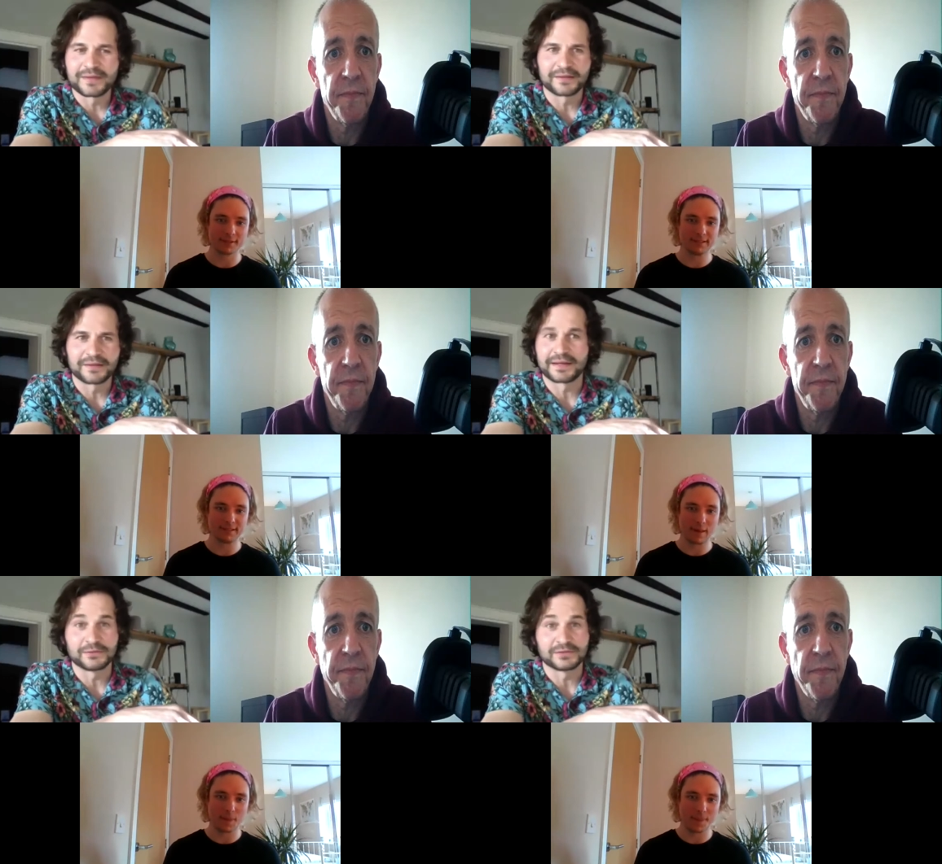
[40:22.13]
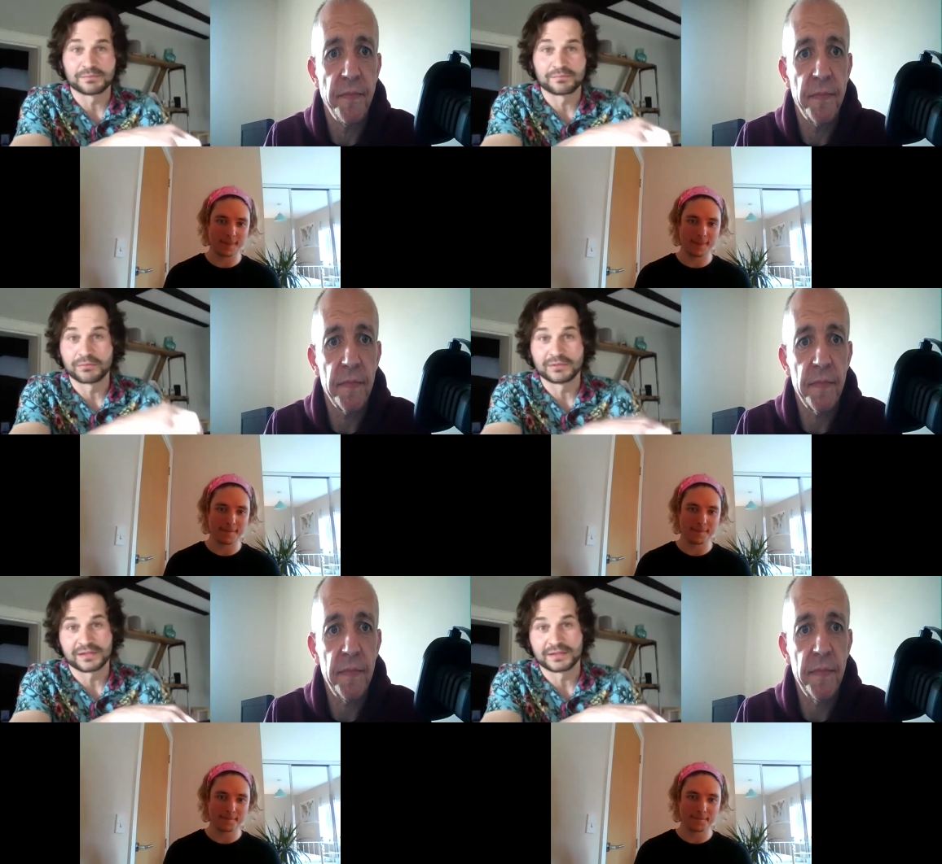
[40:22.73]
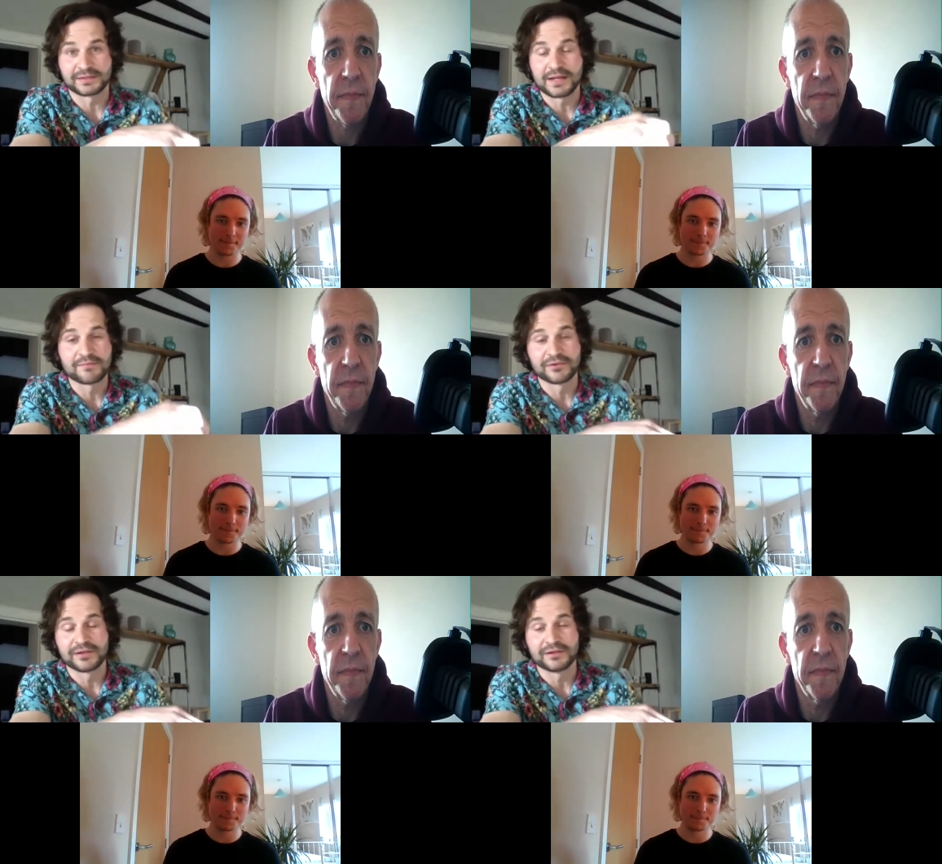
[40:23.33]
Speaker 1: I think it was probably his last
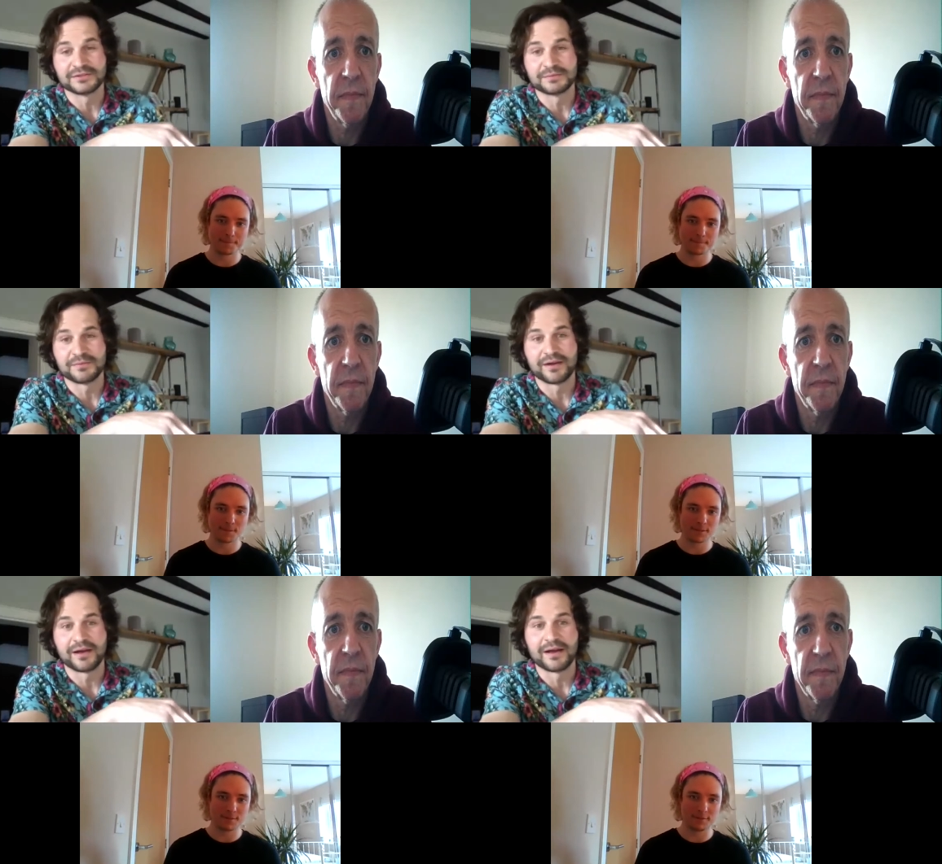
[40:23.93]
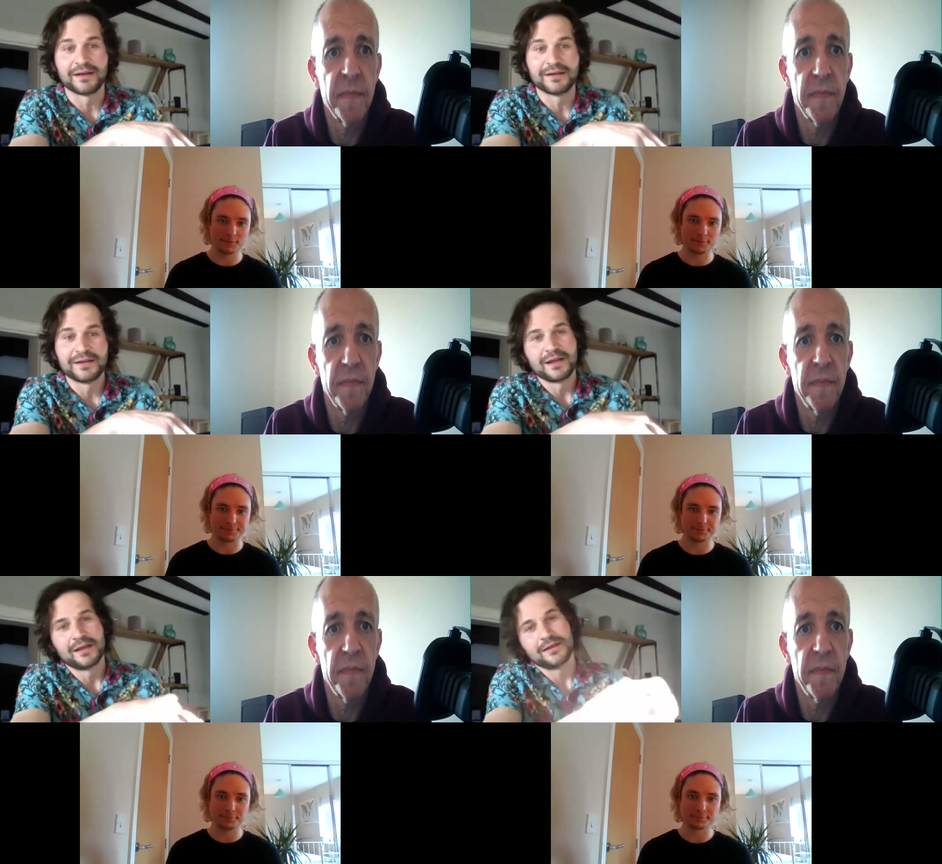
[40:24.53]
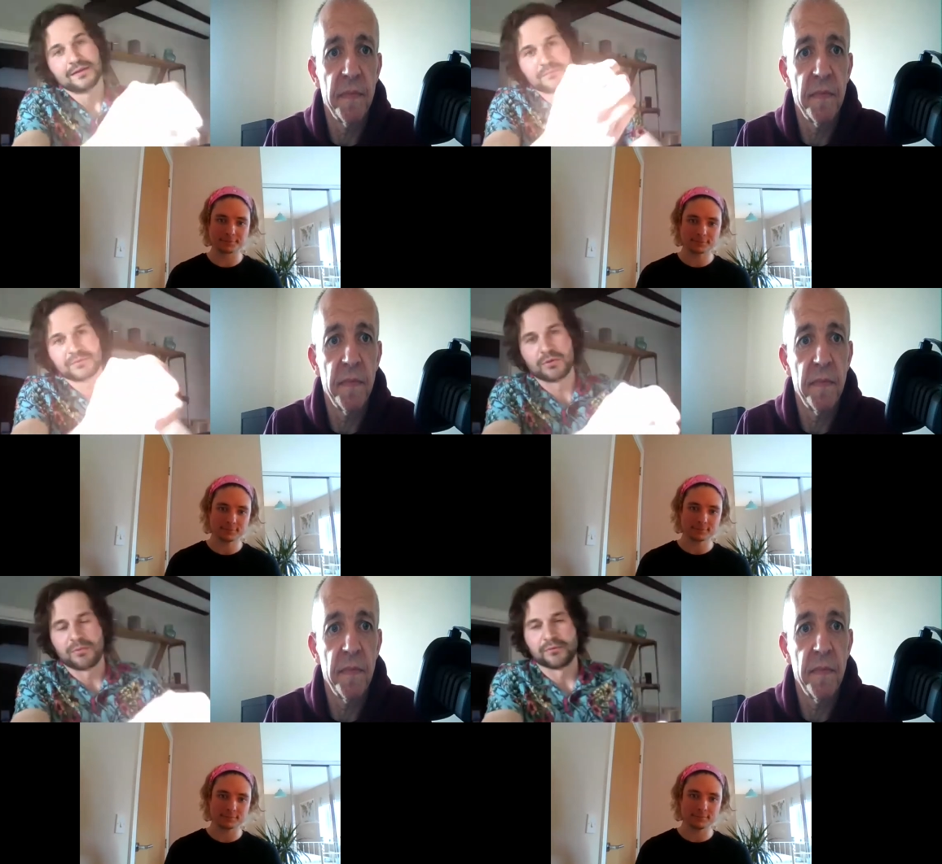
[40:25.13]
game for England. To be fair,
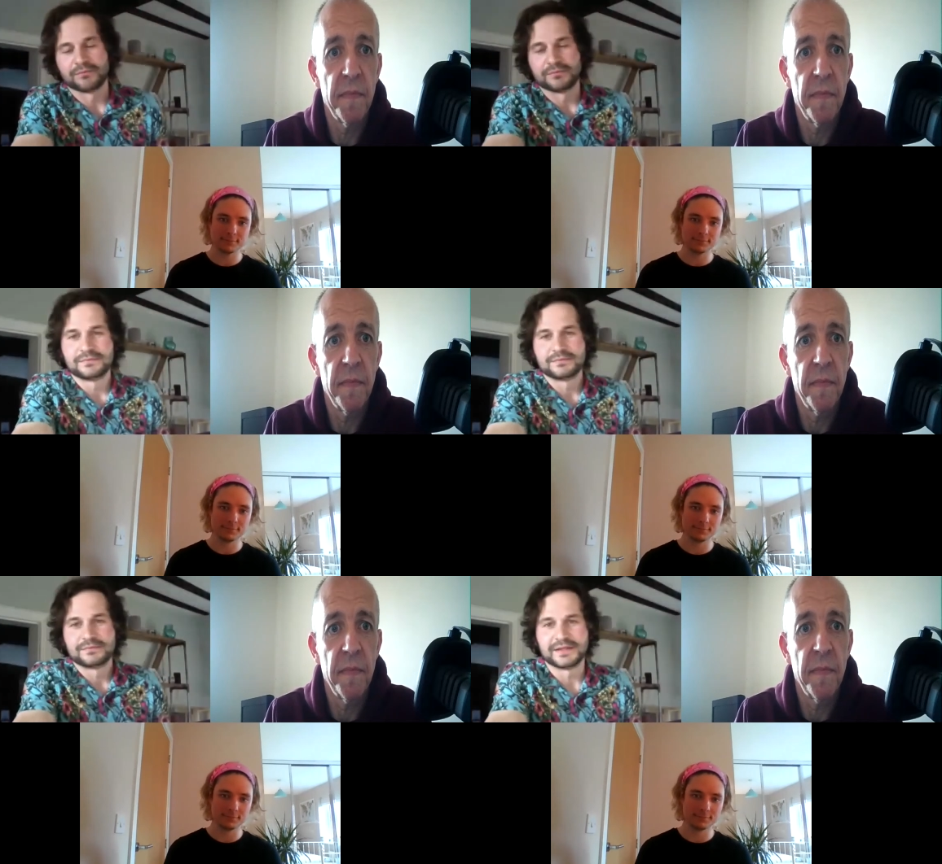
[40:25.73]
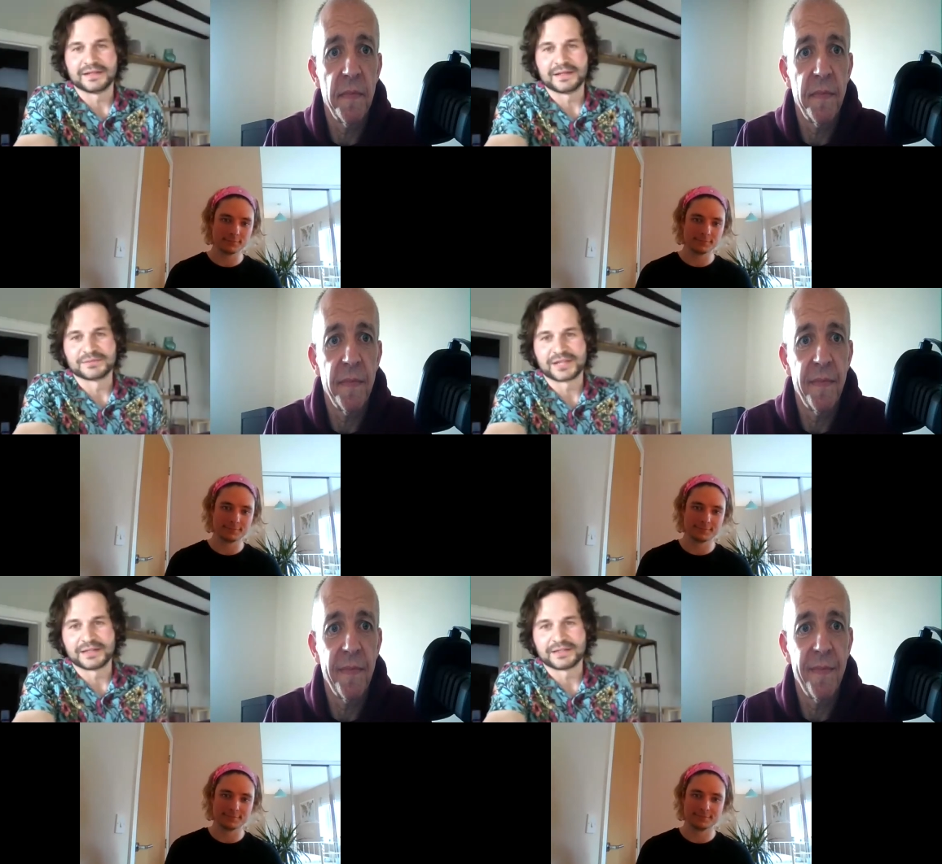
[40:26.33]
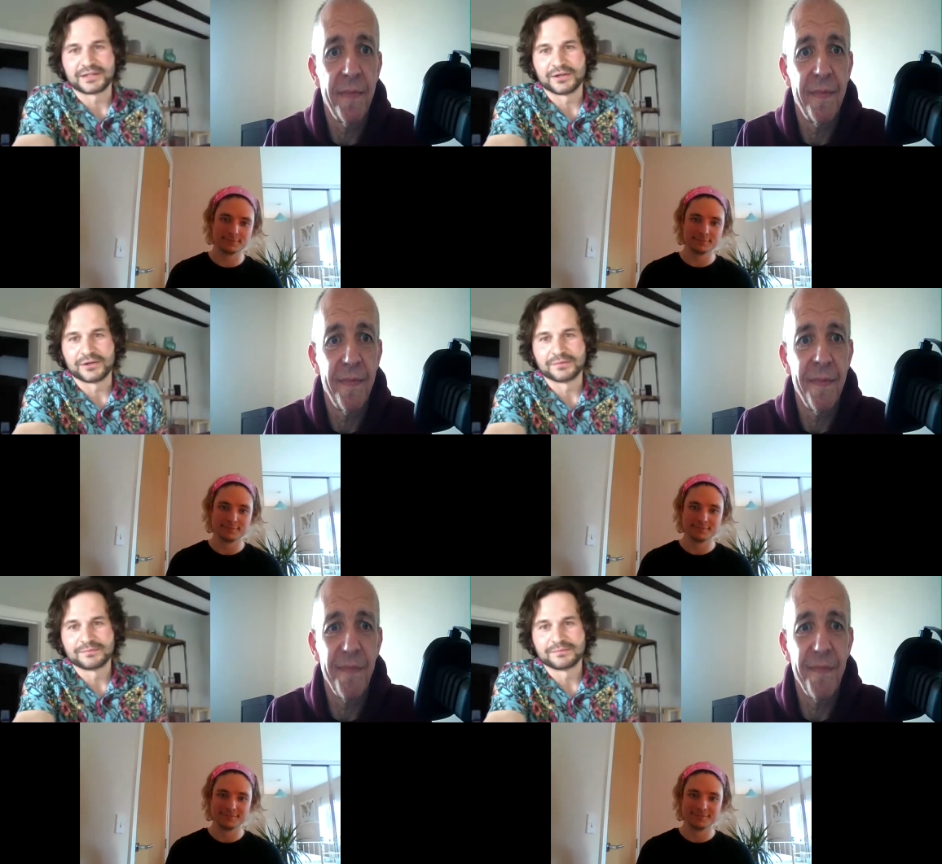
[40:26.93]
come on, nickname Psycho.